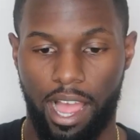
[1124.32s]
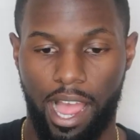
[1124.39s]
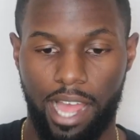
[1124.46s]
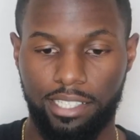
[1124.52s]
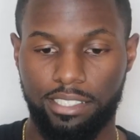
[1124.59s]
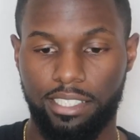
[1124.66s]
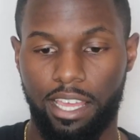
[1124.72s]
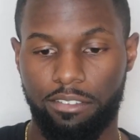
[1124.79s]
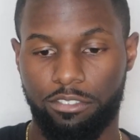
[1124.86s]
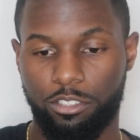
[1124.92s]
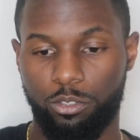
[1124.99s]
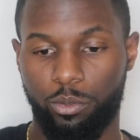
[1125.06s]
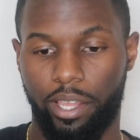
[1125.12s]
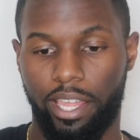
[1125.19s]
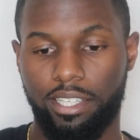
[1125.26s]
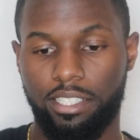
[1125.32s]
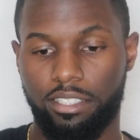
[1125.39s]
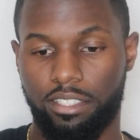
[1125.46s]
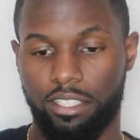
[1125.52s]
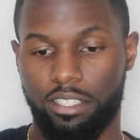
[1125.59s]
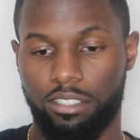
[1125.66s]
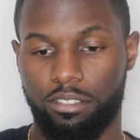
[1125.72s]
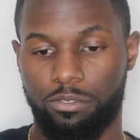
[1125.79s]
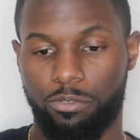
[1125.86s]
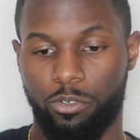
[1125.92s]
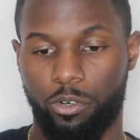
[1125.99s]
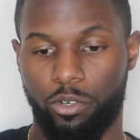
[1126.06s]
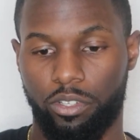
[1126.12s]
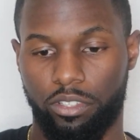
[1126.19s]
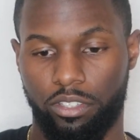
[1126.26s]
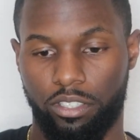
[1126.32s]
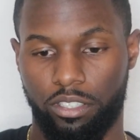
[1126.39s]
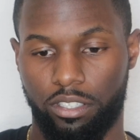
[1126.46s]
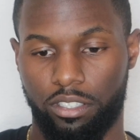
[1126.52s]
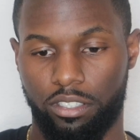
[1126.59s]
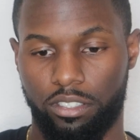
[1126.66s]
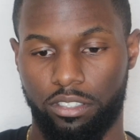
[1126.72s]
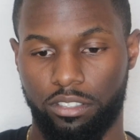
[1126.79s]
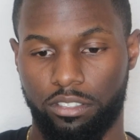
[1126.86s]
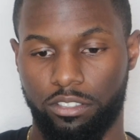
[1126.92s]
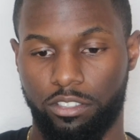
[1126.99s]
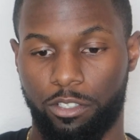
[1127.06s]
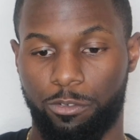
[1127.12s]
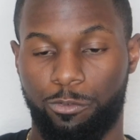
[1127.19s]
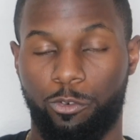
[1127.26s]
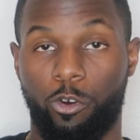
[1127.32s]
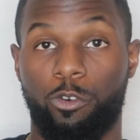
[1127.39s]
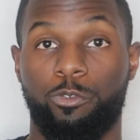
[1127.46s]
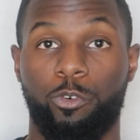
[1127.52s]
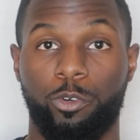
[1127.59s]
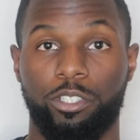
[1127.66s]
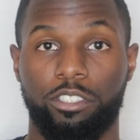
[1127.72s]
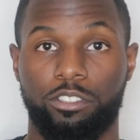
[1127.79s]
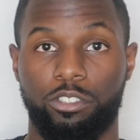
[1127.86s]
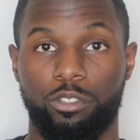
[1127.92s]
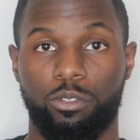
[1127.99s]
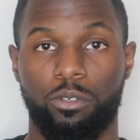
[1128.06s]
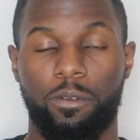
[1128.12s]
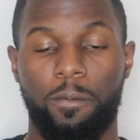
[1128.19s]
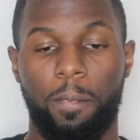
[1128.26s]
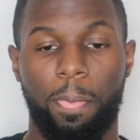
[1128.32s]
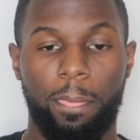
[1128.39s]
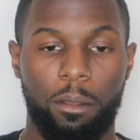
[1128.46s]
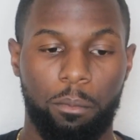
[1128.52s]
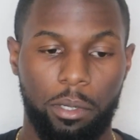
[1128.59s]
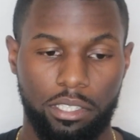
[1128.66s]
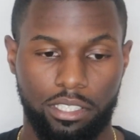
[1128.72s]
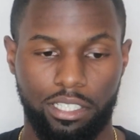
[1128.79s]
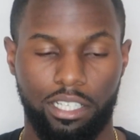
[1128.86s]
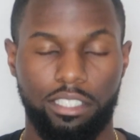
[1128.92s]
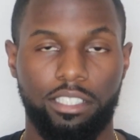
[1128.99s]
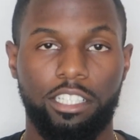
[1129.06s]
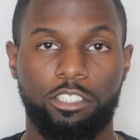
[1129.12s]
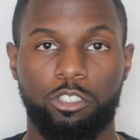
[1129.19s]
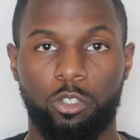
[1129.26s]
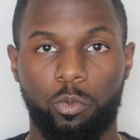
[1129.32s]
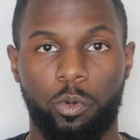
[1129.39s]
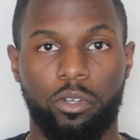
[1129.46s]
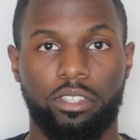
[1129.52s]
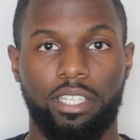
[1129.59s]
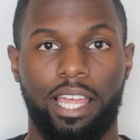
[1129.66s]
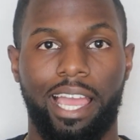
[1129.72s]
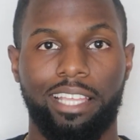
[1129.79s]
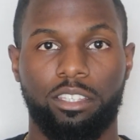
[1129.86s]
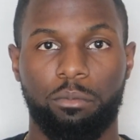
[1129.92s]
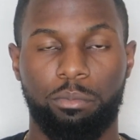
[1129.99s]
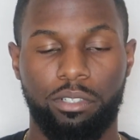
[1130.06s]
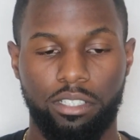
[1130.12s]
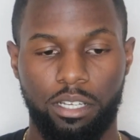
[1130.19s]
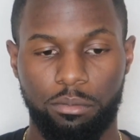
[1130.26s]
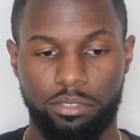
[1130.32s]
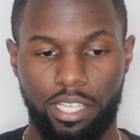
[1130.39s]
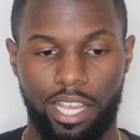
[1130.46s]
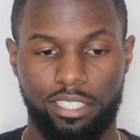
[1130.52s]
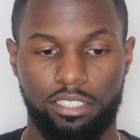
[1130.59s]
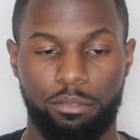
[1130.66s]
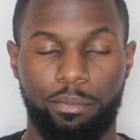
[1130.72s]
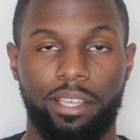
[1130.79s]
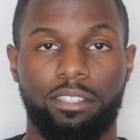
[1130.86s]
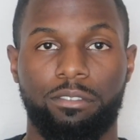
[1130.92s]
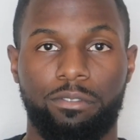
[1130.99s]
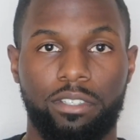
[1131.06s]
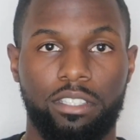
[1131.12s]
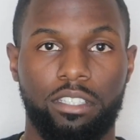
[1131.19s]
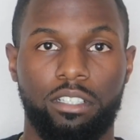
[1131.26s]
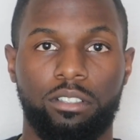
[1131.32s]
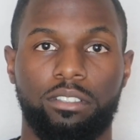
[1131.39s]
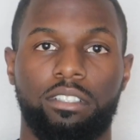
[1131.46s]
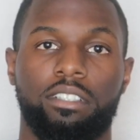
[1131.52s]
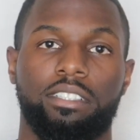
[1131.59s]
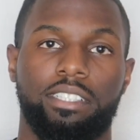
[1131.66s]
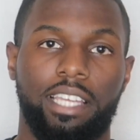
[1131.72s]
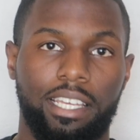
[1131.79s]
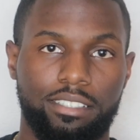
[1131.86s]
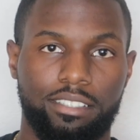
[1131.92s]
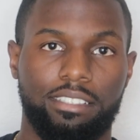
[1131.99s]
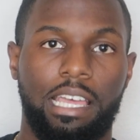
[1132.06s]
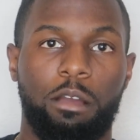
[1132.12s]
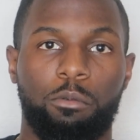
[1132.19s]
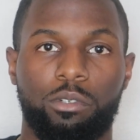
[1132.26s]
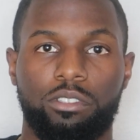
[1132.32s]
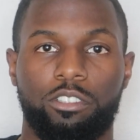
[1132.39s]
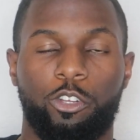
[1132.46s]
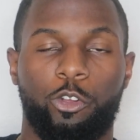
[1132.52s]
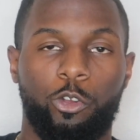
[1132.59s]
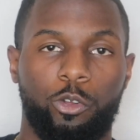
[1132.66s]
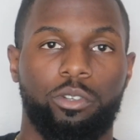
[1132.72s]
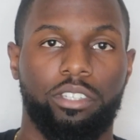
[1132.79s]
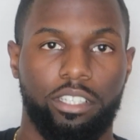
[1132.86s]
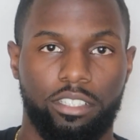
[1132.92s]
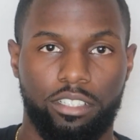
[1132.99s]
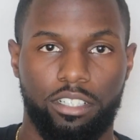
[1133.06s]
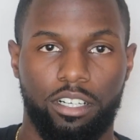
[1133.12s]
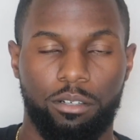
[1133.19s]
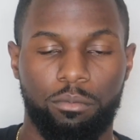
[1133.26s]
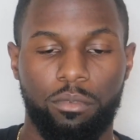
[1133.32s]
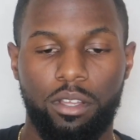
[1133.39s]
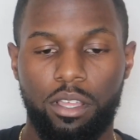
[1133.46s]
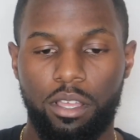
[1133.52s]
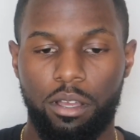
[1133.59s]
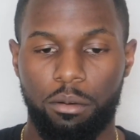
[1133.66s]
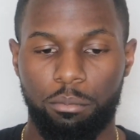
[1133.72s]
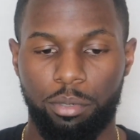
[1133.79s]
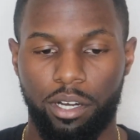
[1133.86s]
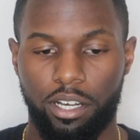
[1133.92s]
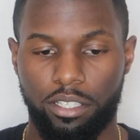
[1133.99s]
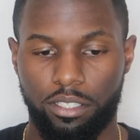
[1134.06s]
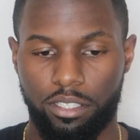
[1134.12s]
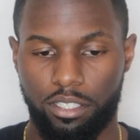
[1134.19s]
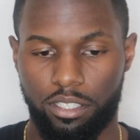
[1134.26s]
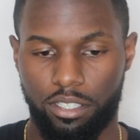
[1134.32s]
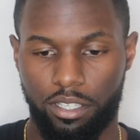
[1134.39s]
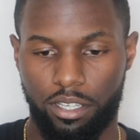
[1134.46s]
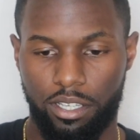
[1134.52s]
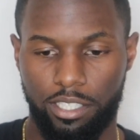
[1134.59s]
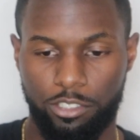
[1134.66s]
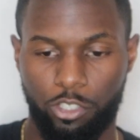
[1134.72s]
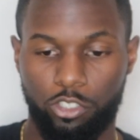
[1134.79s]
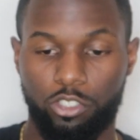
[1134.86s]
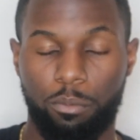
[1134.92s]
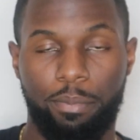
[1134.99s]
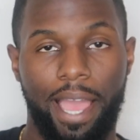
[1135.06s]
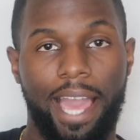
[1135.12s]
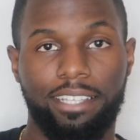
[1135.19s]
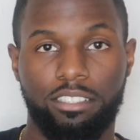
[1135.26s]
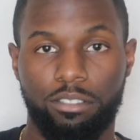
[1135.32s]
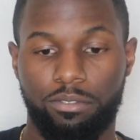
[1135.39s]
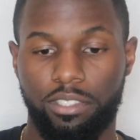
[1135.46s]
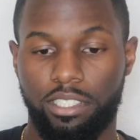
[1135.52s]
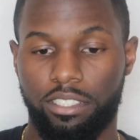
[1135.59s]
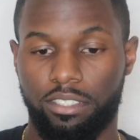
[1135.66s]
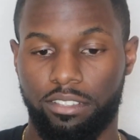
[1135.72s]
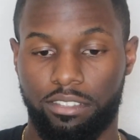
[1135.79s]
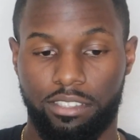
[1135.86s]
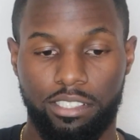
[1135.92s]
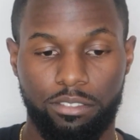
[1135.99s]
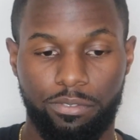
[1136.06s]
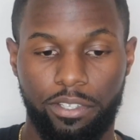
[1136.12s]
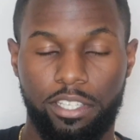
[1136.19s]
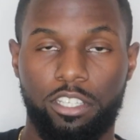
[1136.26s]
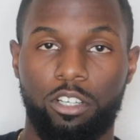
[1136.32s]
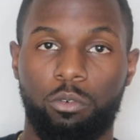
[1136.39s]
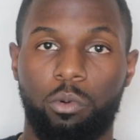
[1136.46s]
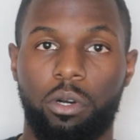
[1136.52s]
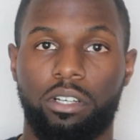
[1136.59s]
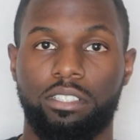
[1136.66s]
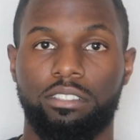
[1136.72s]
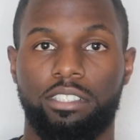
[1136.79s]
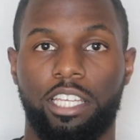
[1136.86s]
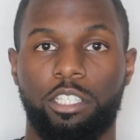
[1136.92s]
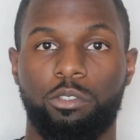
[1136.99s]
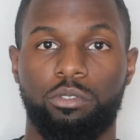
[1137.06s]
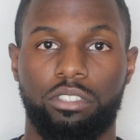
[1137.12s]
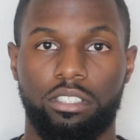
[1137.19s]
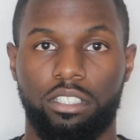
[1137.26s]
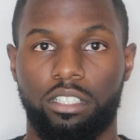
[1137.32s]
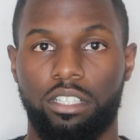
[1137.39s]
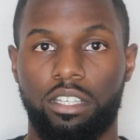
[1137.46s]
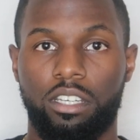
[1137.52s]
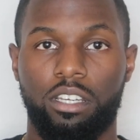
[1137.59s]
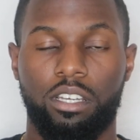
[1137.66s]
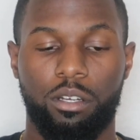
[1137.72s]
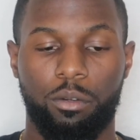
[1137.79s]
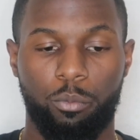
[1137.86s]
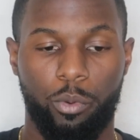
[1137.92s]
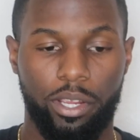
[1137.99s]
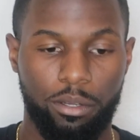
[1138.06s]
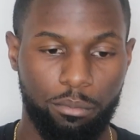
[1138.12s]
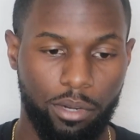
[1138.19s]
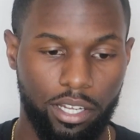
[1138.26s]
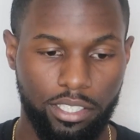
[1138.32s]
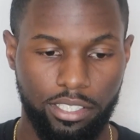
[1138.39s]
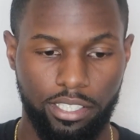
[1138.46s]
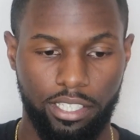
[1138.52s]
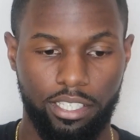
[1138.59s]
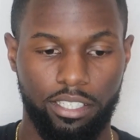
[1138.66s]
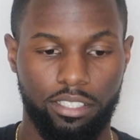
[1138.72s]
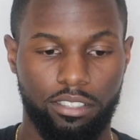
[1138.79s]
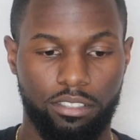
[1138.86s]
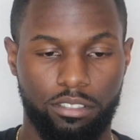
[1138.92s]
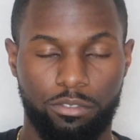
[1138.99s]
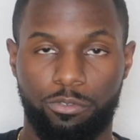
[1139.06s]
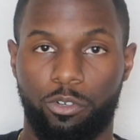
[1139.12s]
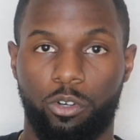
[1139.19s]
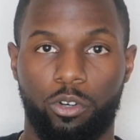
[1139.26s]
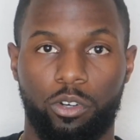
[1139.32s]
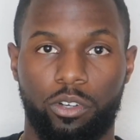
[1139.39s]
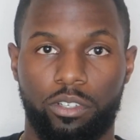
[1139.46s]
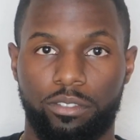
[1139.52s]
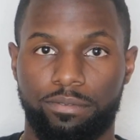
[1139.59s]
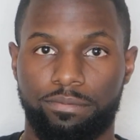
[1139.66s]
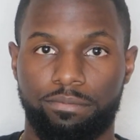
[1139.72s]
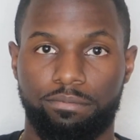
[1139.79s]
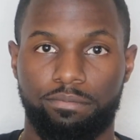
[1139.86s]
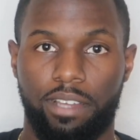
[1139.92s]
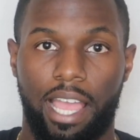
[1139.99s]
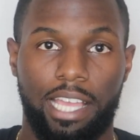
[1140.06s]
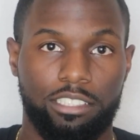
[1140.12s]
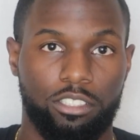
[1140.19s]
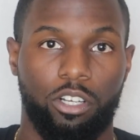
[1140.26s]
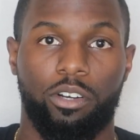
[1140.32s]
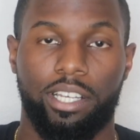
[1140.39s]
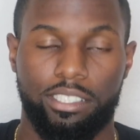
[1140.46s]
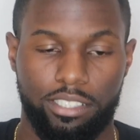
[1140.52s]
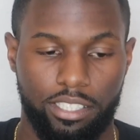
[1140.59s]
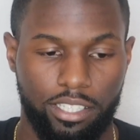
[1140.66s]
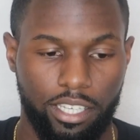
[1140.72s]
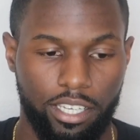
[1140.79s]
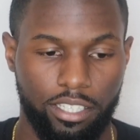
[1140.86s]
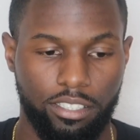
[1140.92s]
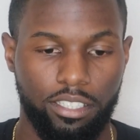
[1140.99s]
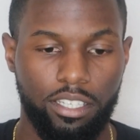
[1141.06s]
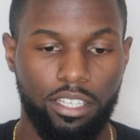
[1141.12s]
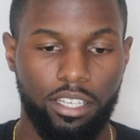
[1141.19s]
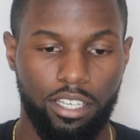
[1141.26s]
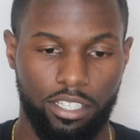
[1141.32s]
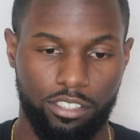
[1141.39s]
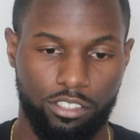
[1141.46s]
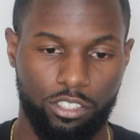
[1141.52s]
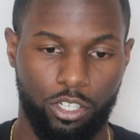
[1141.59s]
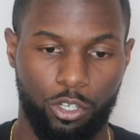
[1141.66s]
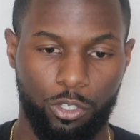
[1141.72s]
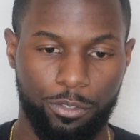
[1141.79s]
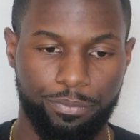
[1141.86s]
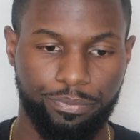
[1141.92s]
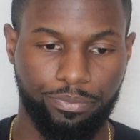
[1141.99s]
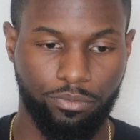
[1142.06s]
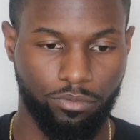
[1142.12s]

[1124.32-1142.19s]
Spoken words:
I didn't have to do anything for the 442, but the initial work that I had to put up to actually make the video, yes, that was earned income. But in terms of passively, this video will continue to bring money in for as long as it can. And so